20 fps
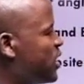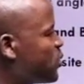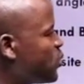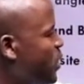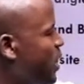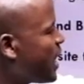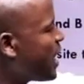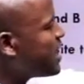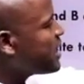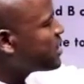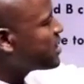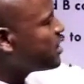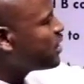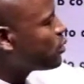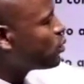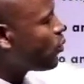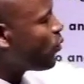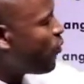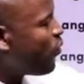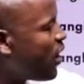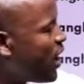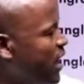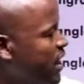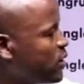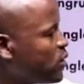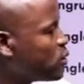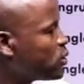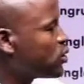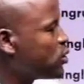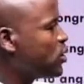is, we are asked to
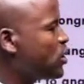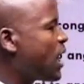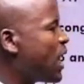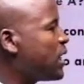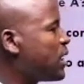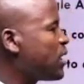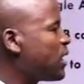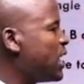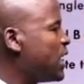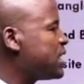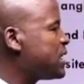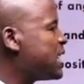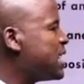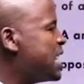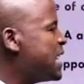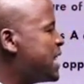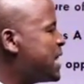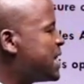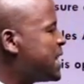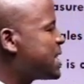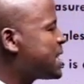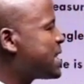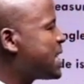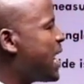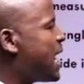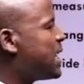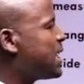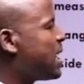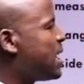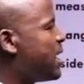find or to calculate the
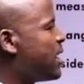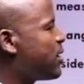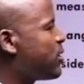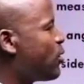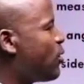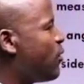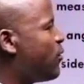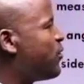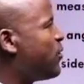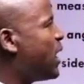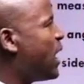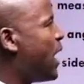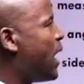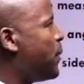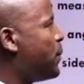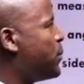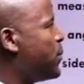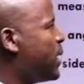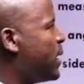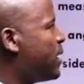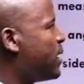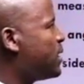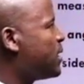side length of AB,